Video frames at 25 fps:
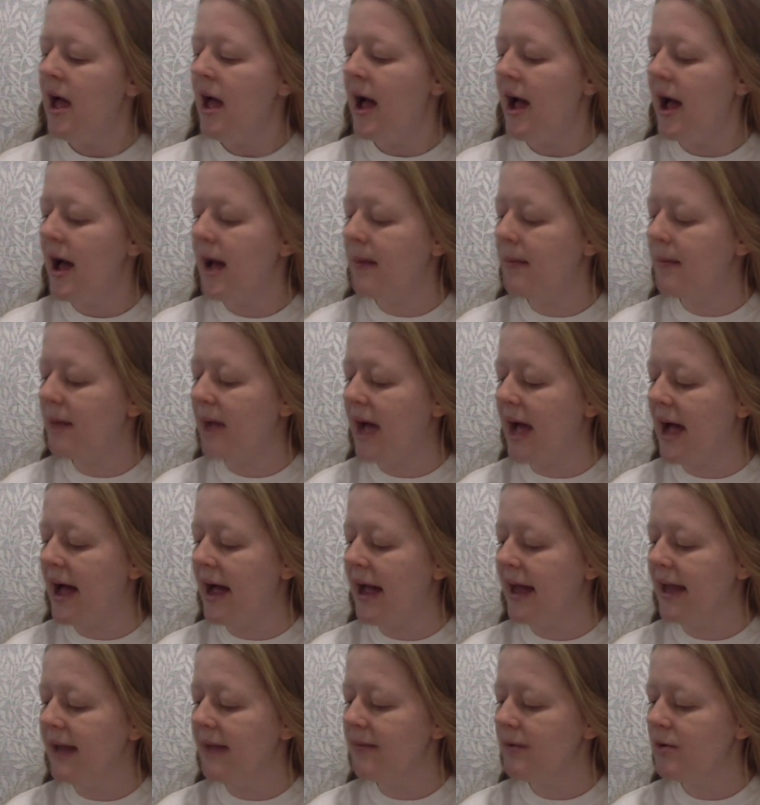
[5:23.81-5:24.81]
But
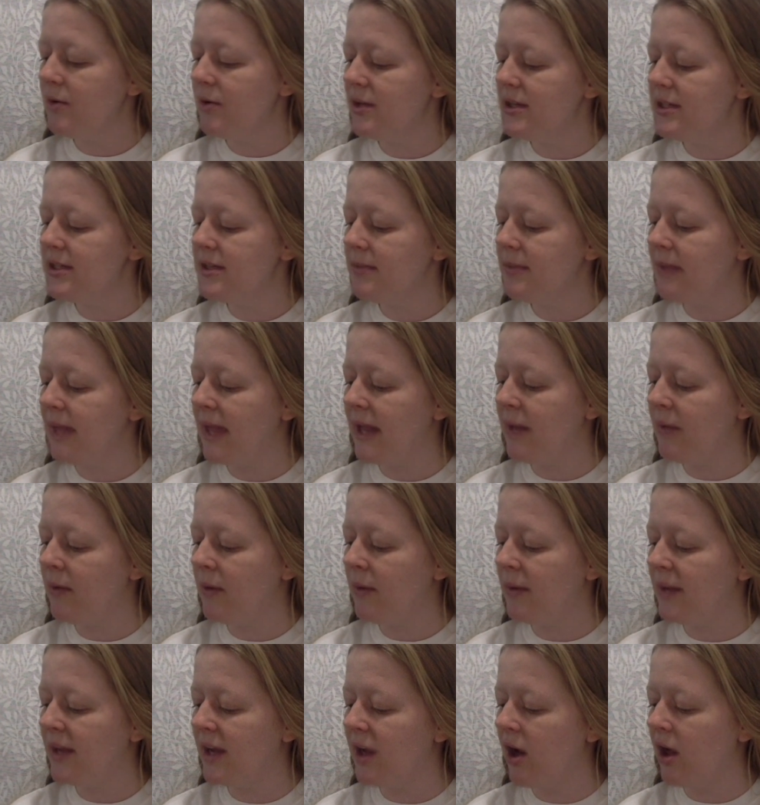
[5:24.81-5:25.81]
I'm going to paint what
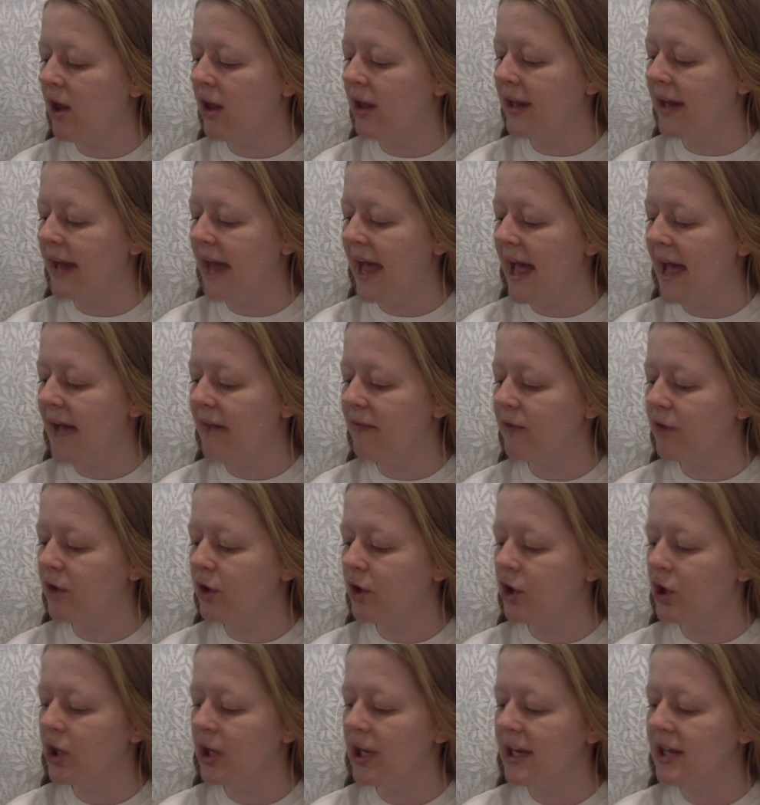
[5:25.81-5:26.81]
we call an
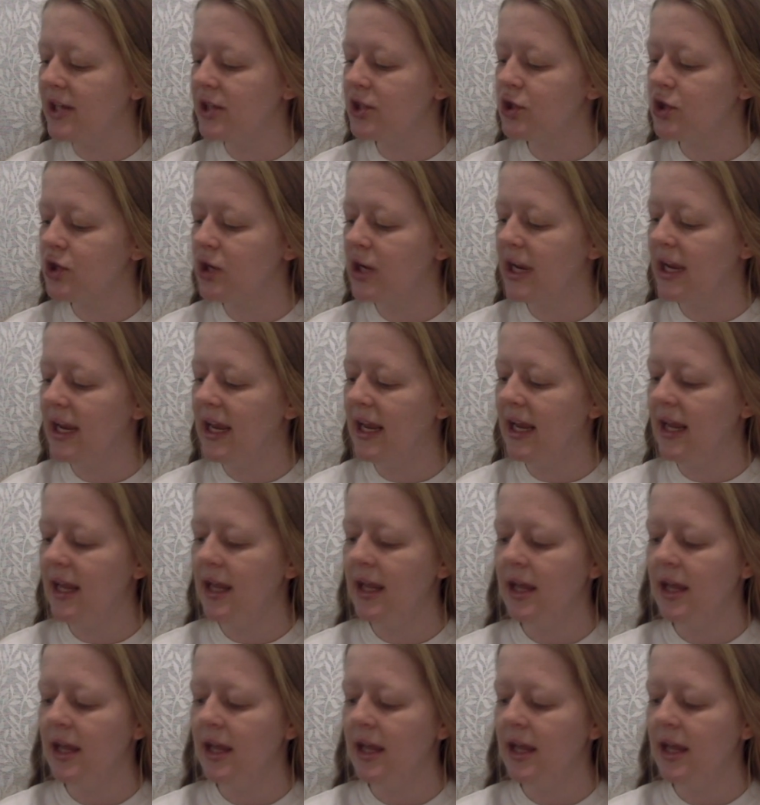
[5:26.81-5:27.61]
evergreen tree.